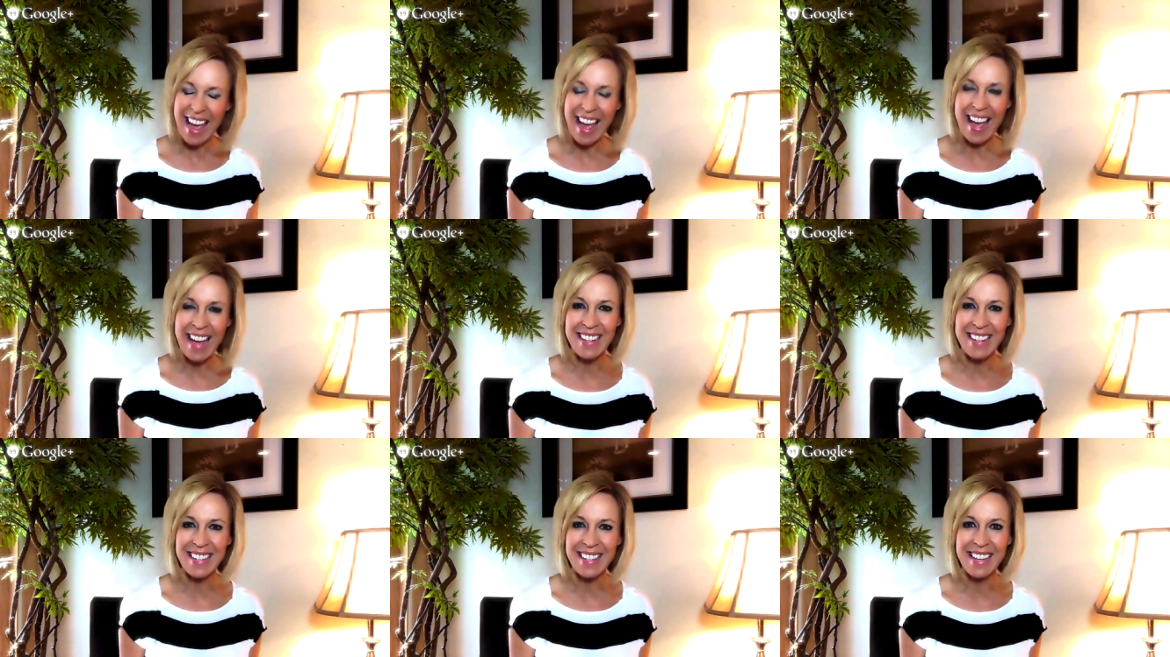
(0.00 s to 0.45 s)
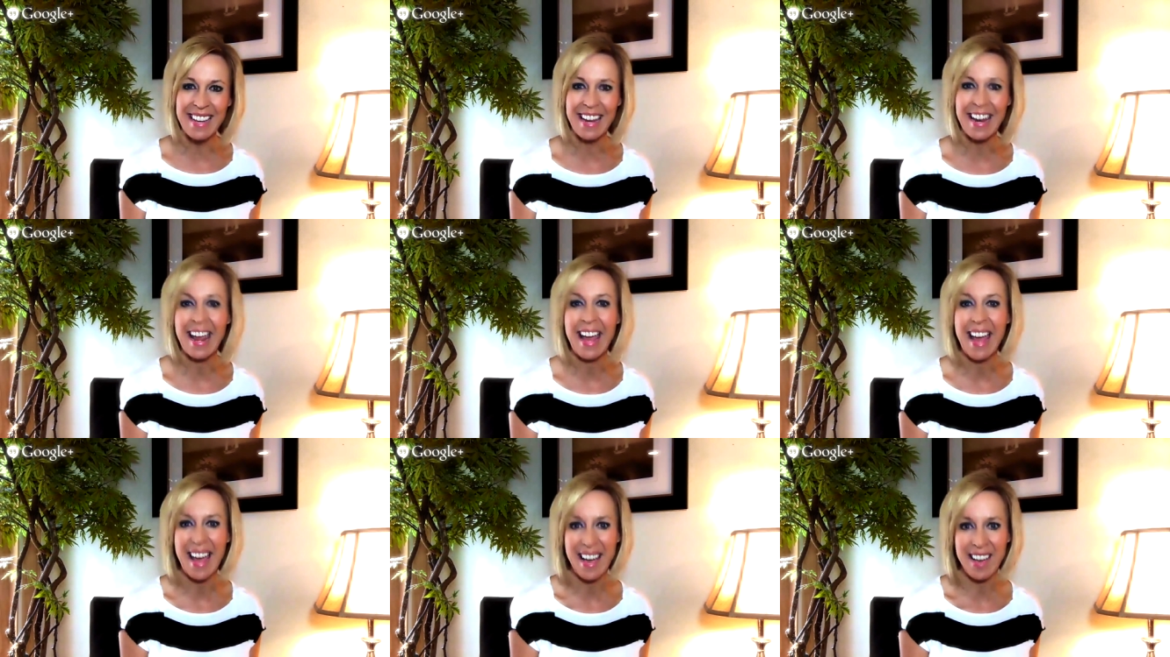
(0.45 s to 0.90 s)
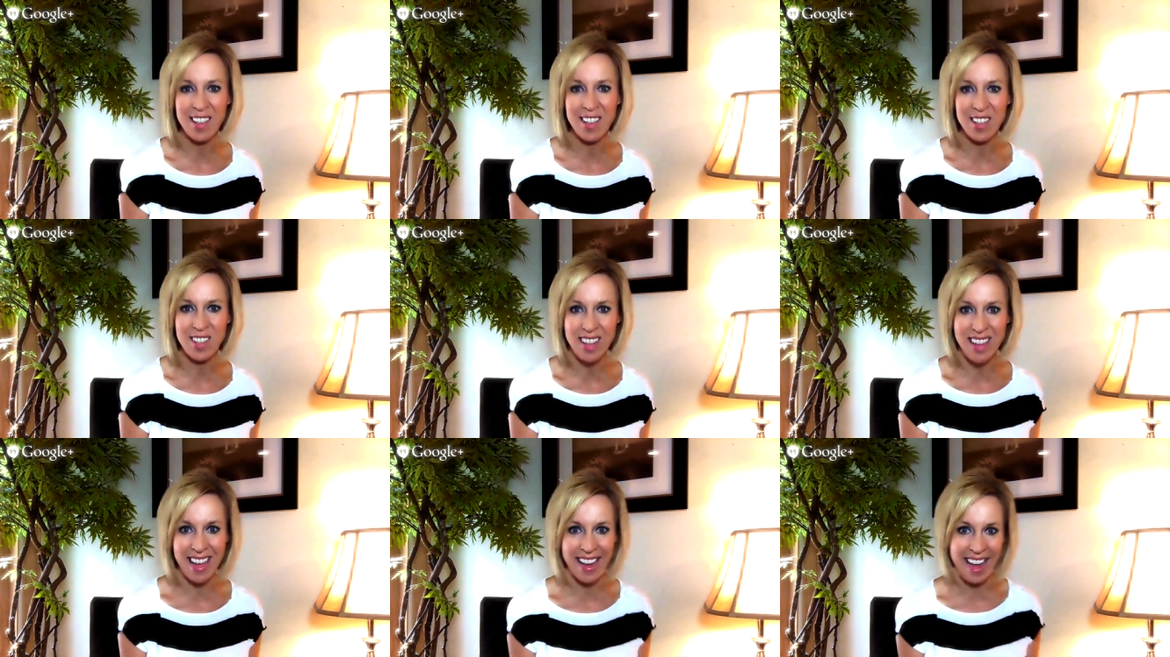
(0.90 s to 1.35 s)
Ask it.
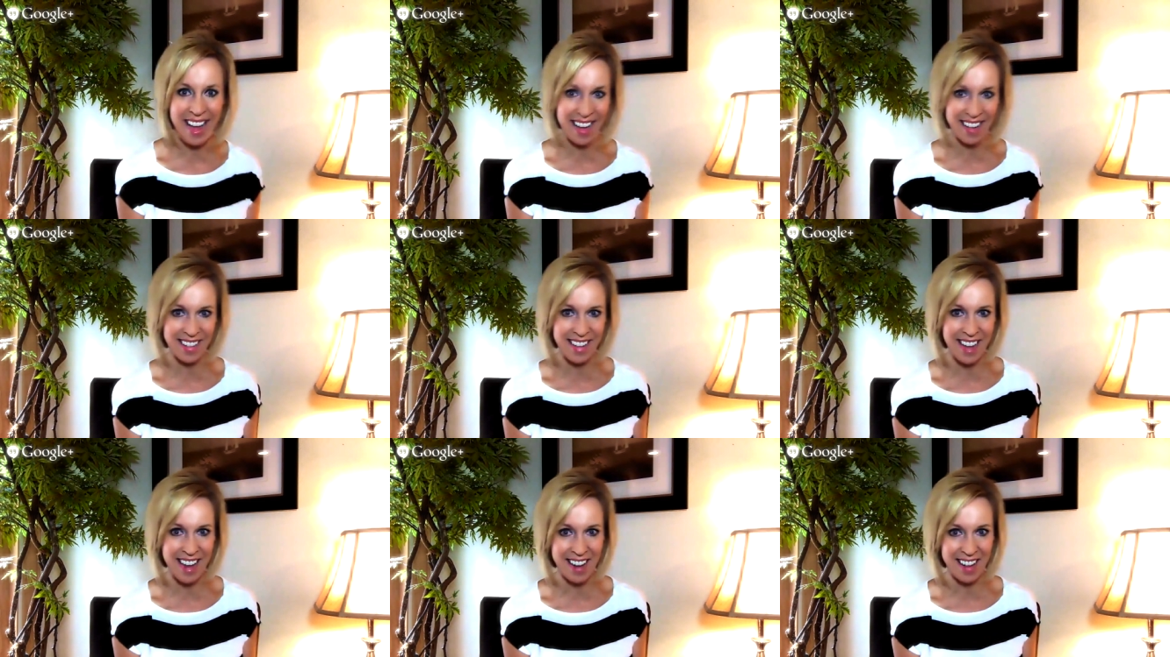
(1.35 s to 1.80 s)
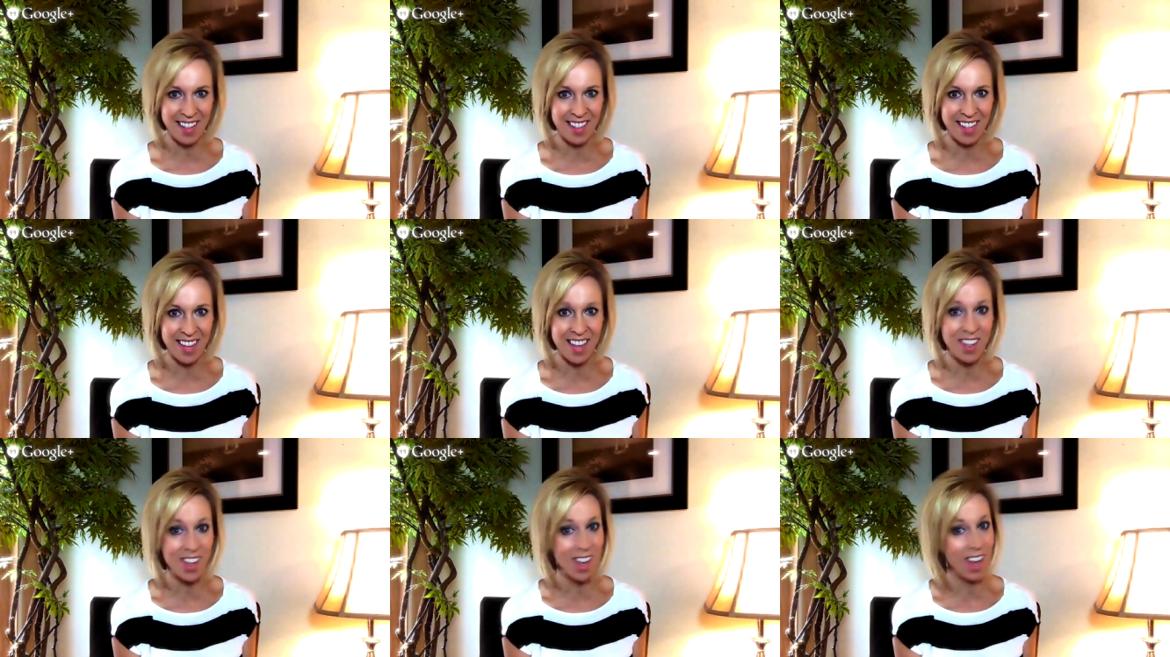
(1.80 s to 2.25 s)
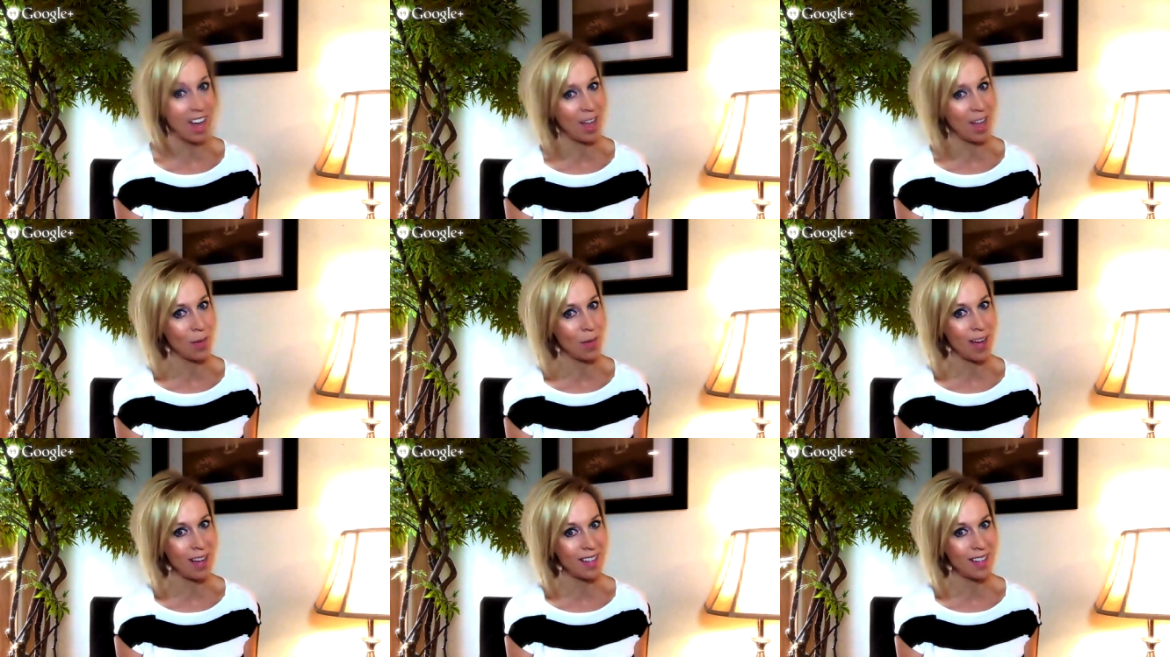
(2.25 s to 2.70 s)
Hashtag ask Anastasia.
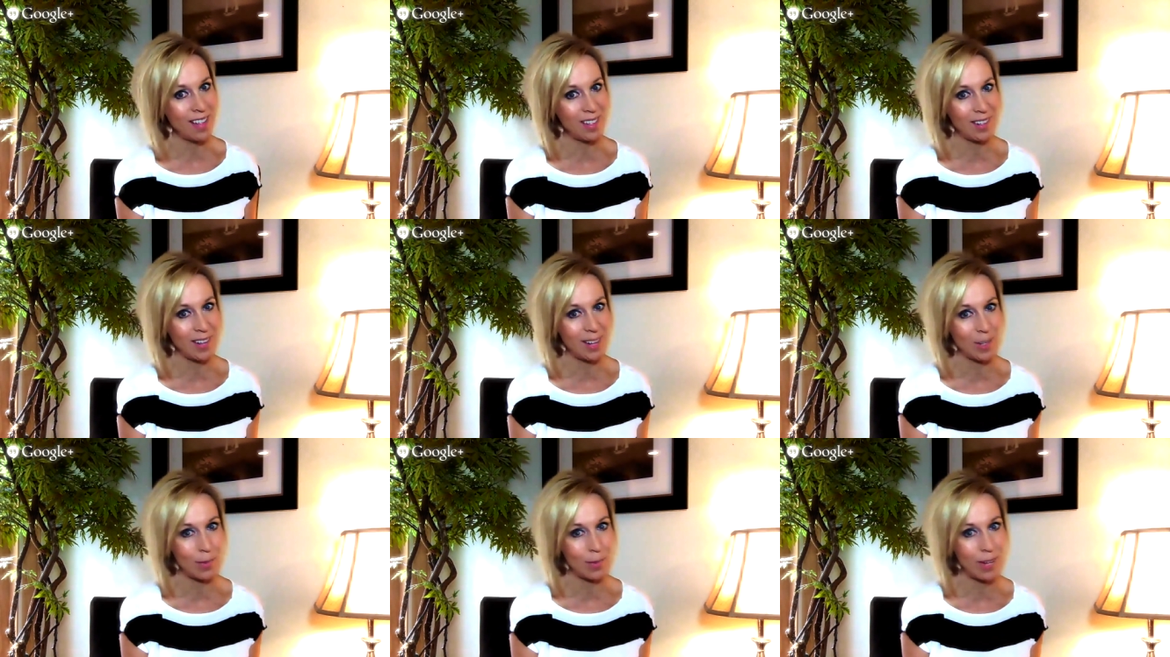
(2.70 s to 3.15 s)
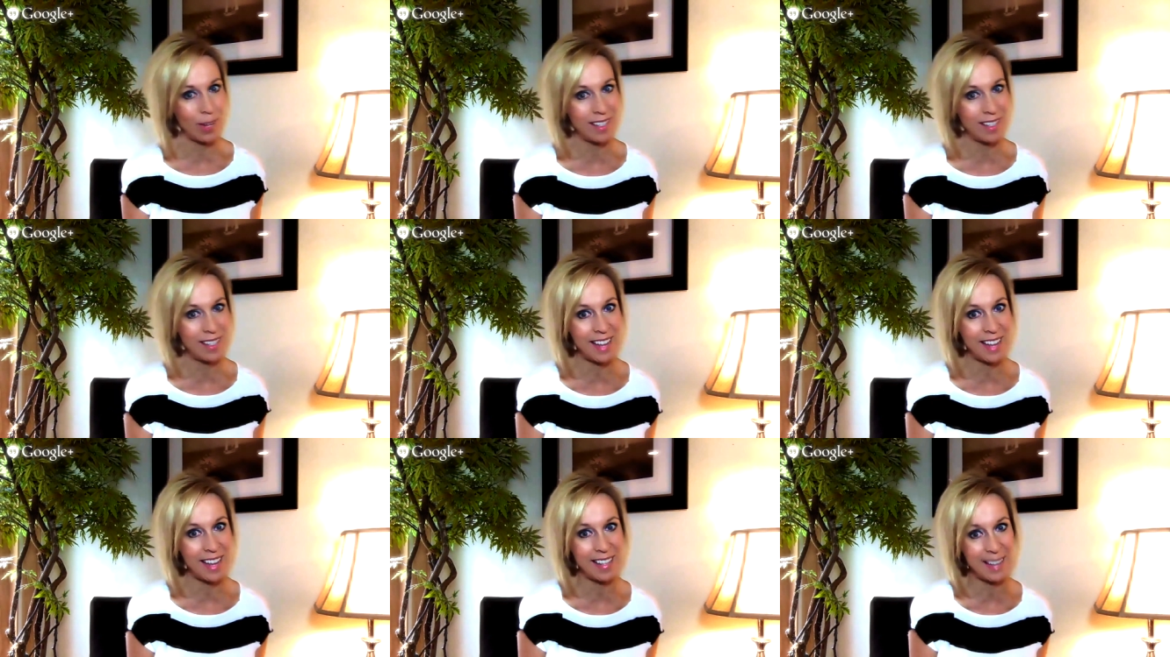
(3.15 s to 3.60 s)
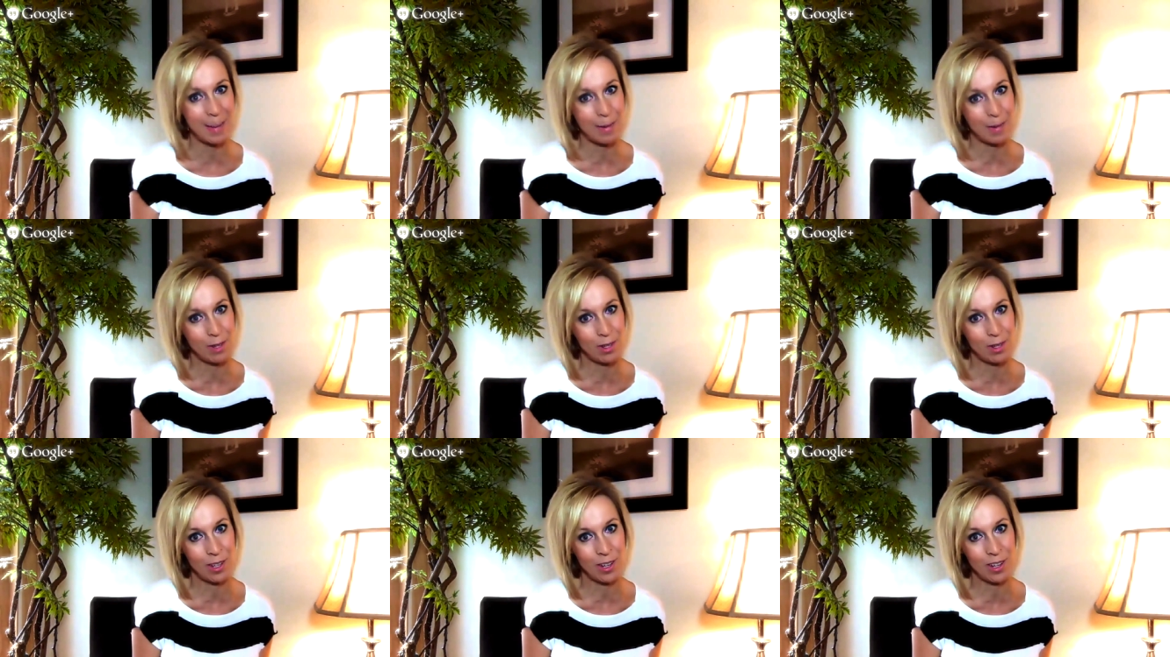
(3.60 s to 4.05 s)
Otherwise, till next Wednesday, take
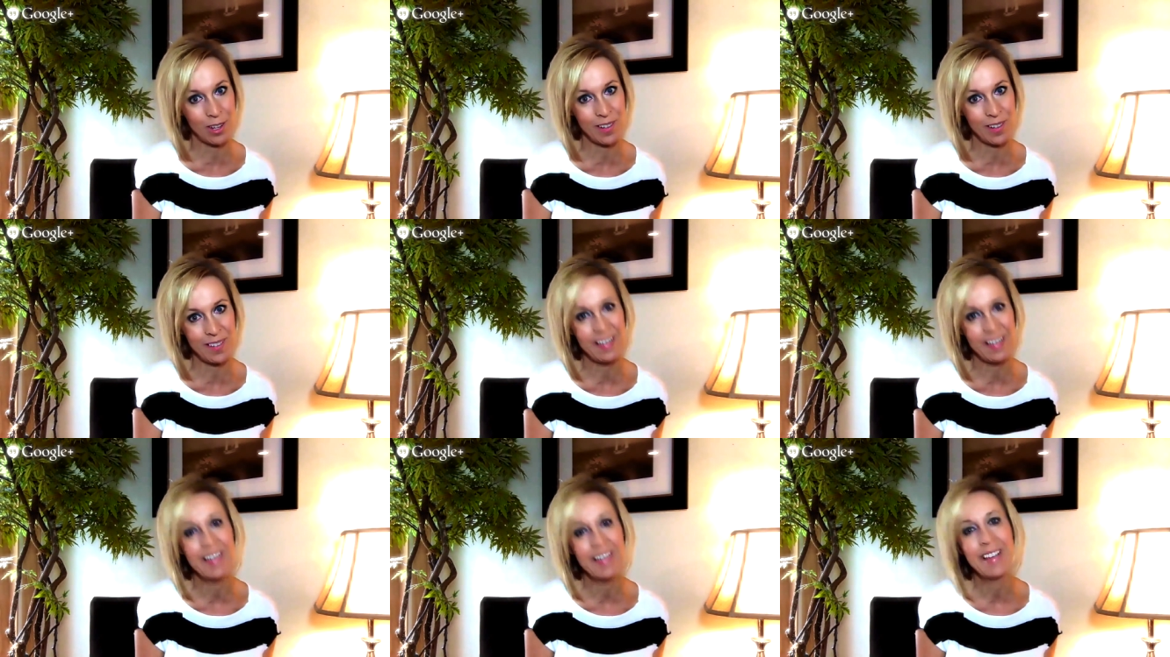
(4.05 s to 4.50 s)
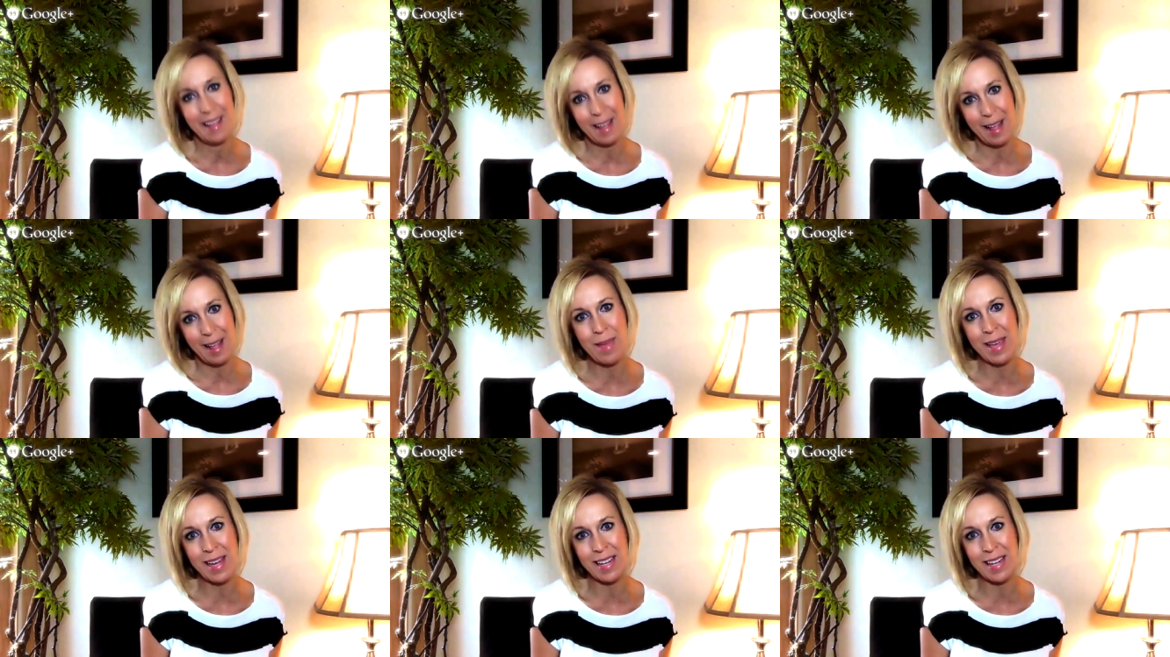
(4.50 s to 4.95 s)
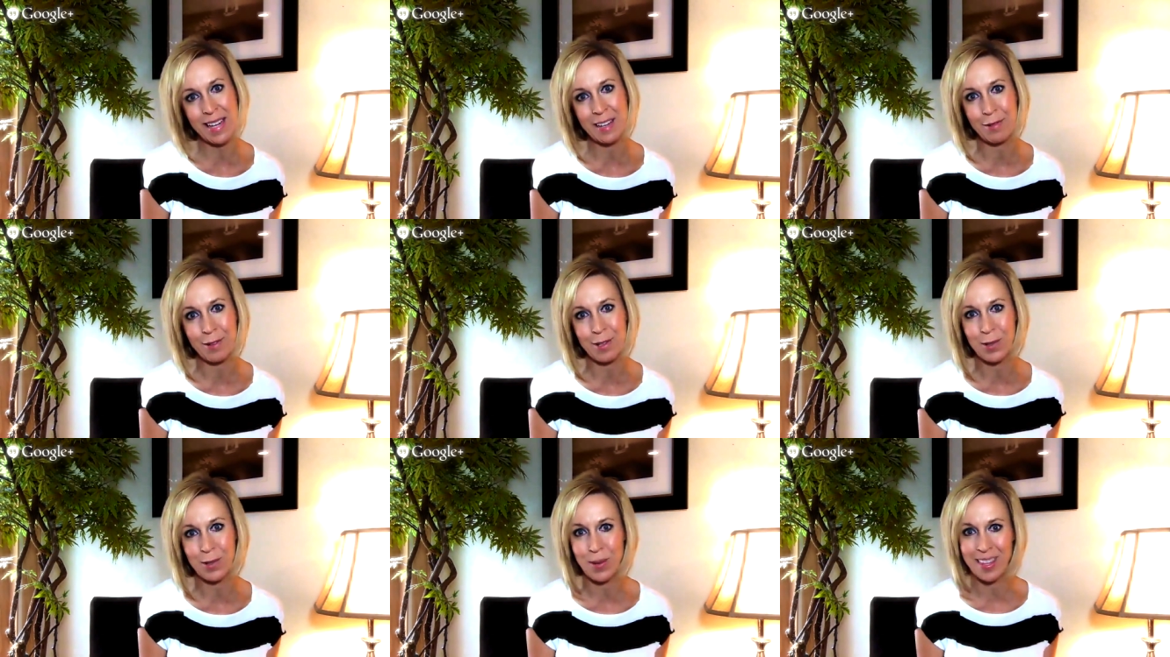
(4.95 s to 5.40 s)
what you learn and make a
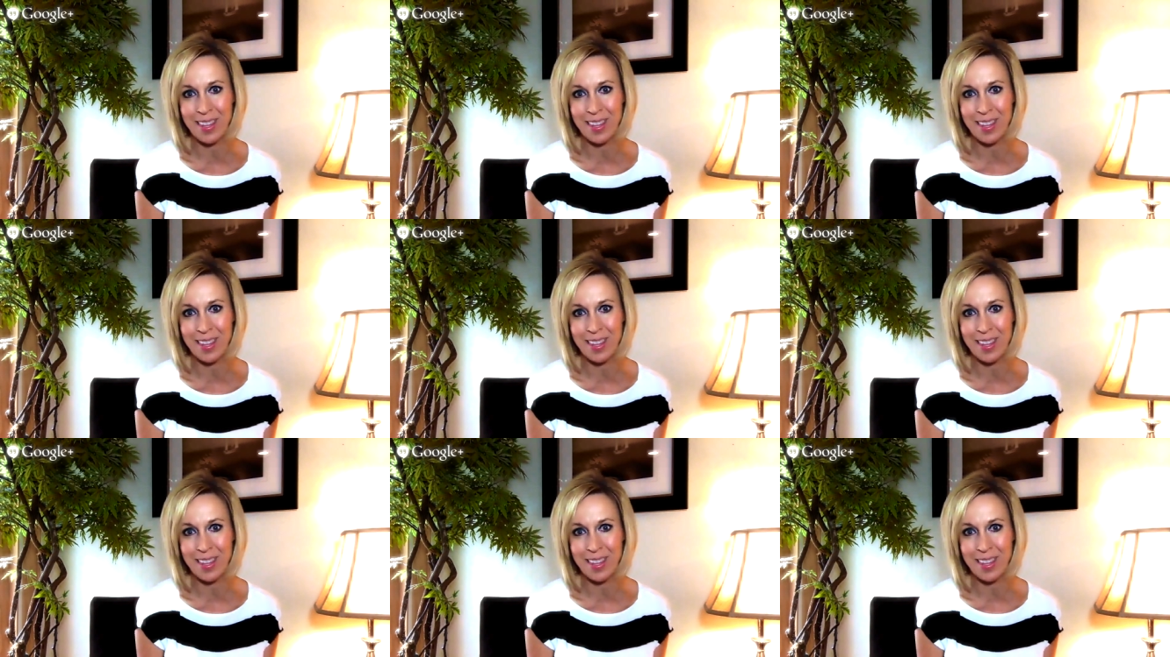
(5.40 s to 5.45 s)
difference